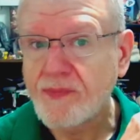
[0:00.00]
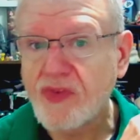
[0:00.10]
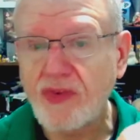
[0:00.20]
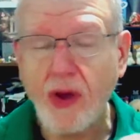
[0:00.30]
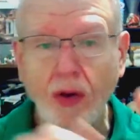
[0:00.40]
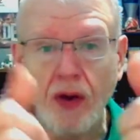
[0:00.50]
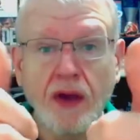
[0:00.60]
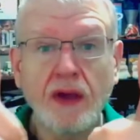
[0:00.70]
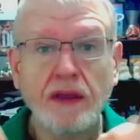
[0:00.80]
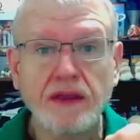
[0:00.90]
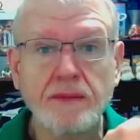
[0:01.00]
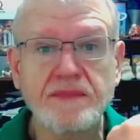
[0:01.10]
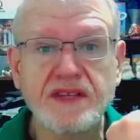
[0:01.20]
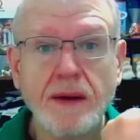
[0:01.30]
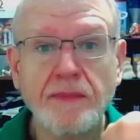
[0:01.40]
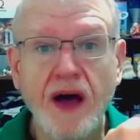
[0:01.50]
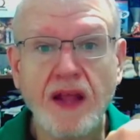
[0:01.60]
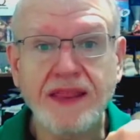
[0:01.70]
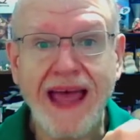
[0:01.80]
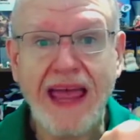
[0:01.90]
So, thumbs up
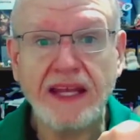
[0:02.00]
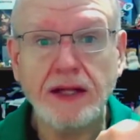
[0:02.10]
on that.